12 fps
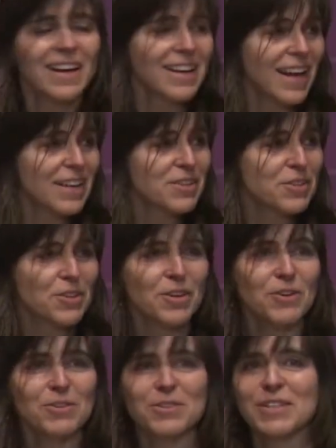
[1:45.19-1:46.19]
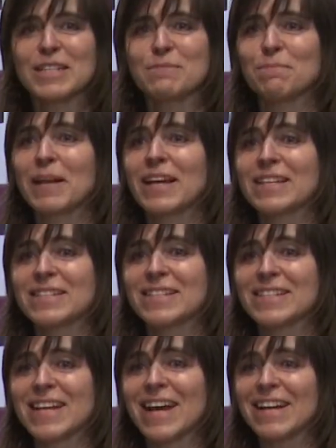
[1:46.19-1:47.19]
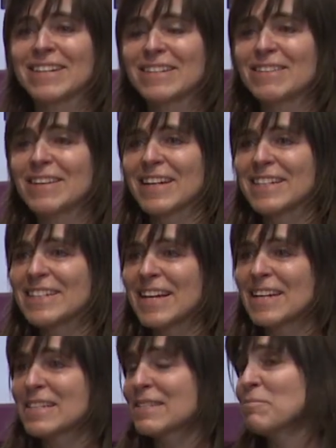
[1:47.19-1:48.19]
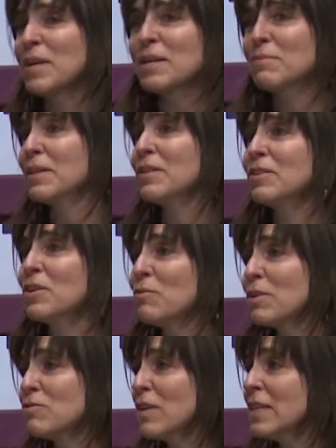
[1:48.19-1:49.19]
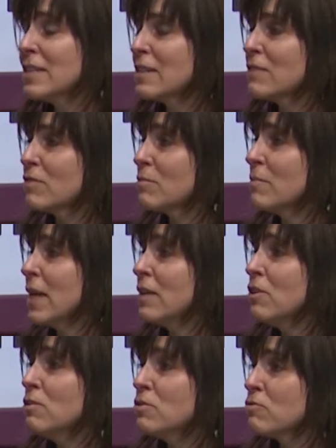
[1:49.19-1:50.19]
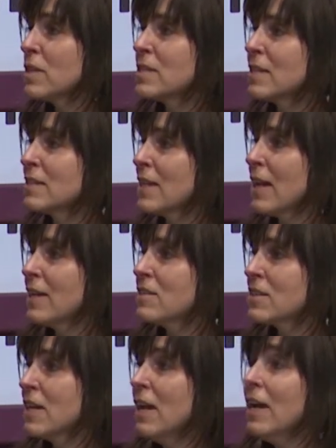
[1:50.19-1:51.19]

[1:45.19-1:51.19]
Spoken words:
And you go to these places and you can dance maybe, with 20 different men, no strings attached.